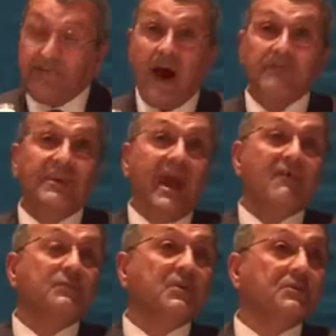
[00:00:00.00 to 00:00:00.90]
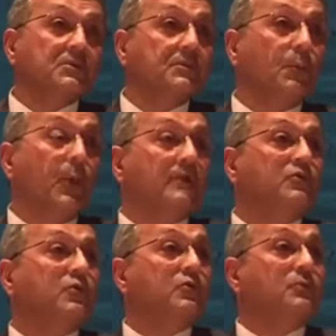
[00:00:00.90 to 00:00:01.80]
$5.5 million went
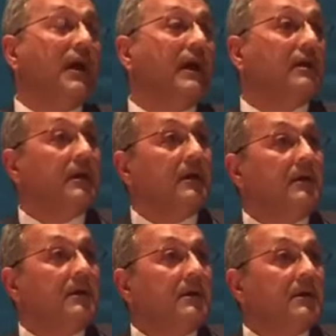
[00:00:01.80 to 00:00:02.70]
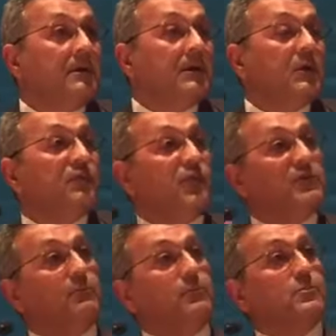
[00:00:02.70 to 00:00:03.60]
to pay for
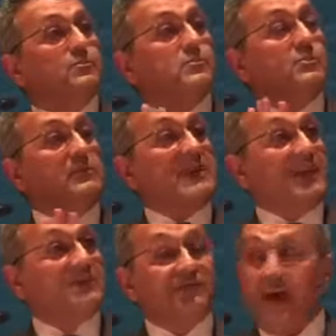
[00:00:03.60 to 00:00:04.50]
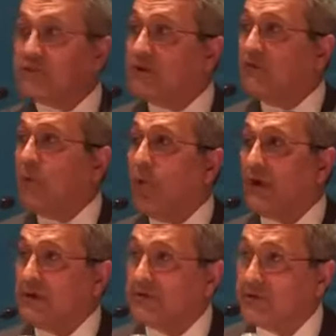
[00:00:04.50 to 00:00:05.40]
the satisfaction of the
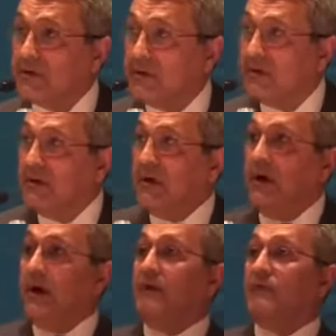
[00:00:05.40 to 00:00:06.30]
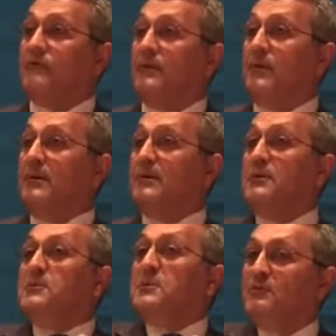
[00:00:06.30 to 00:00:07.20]
mortgage of
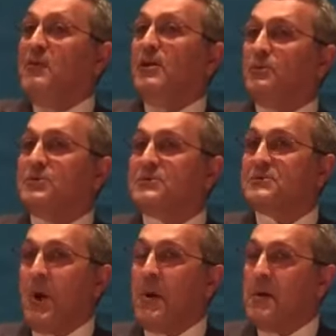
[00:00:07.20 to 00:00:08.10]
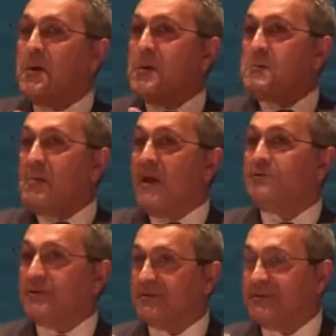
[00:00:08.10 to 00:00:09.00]
the developer's
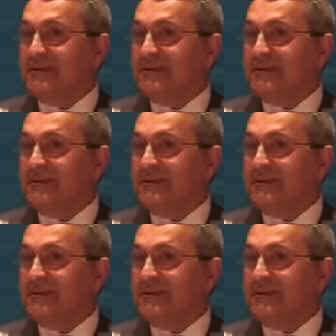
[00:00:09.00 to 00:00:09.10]
mansion